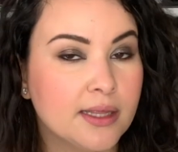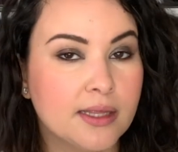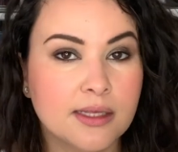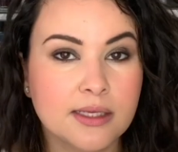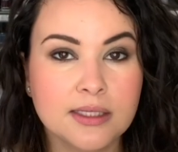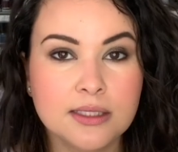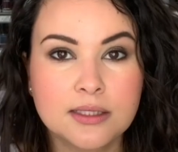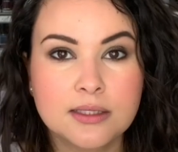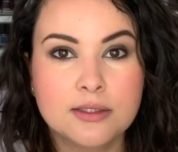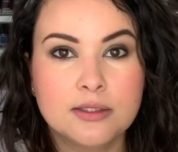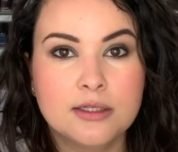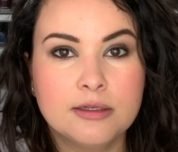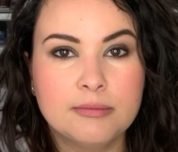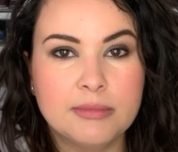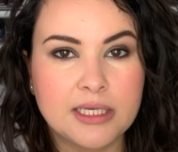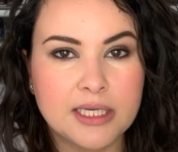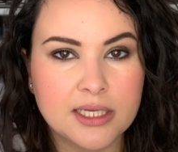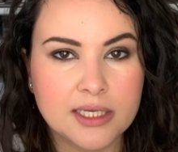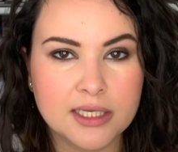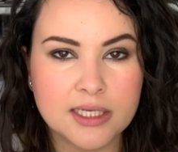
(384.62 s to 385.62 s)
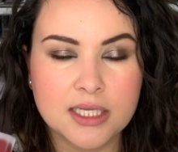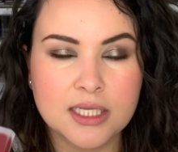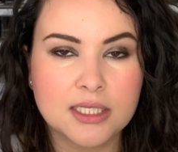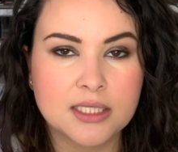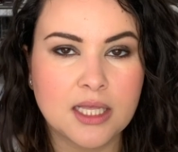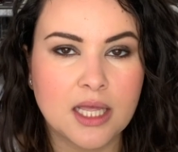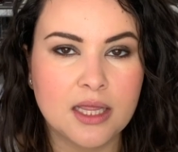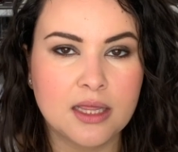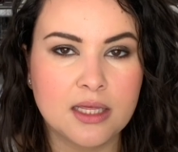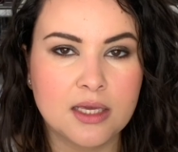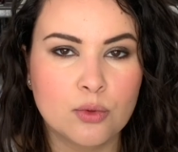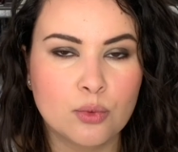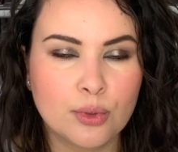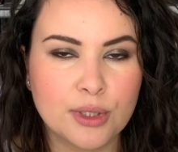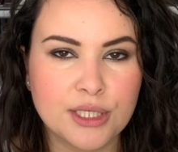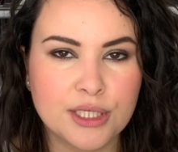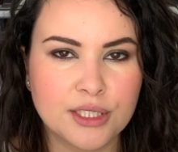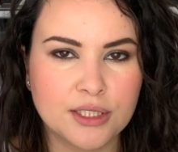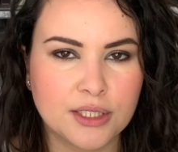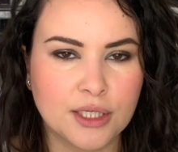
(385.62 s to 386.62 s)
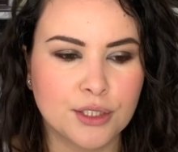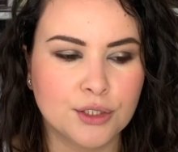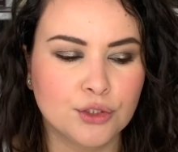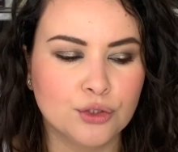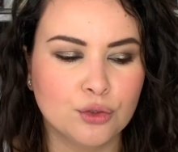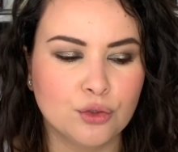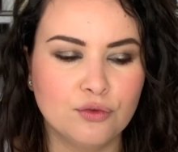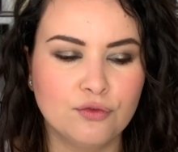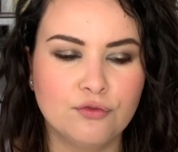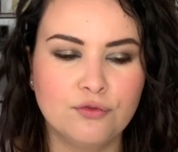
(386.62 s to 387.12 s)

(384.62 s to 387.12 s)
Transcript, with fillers: This to me is the quintessential